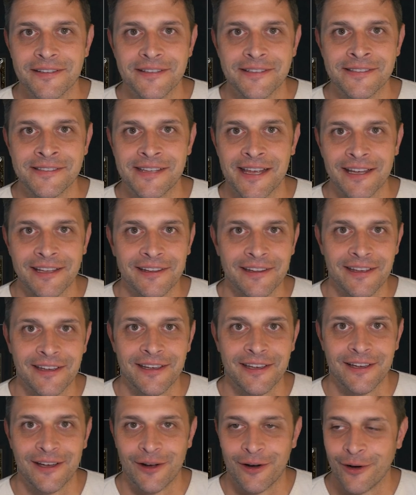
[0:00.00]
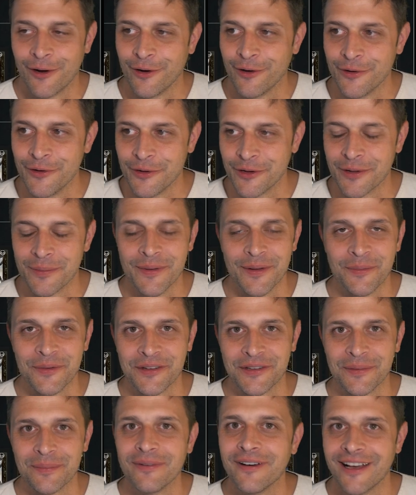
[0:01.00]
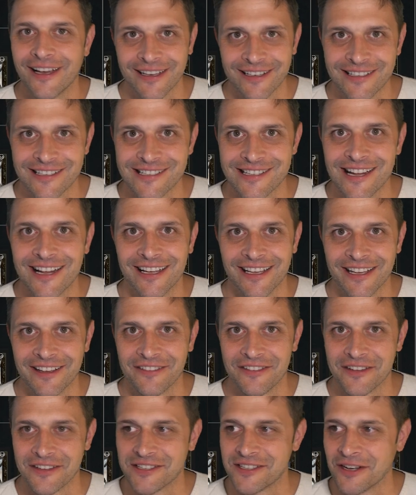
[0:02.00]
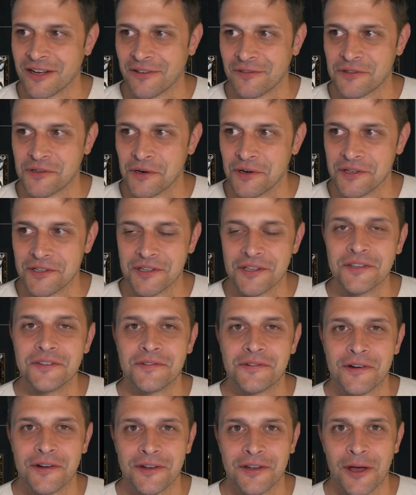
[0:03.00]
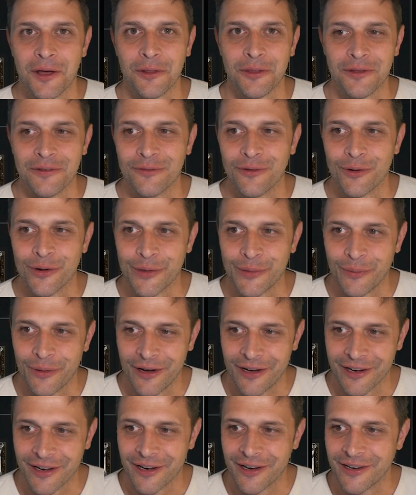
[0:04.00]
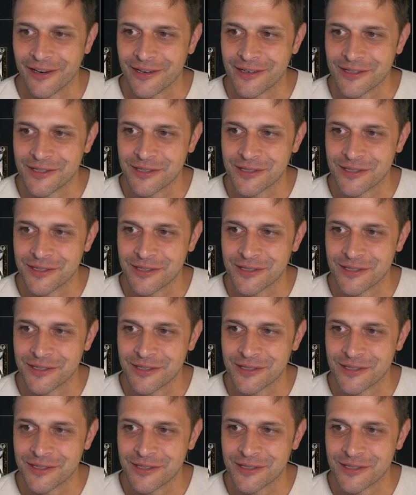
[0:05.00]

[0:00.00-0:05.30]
Sadly, our new commitment to black does not give us enough sources for a Dauthi Voidwalker,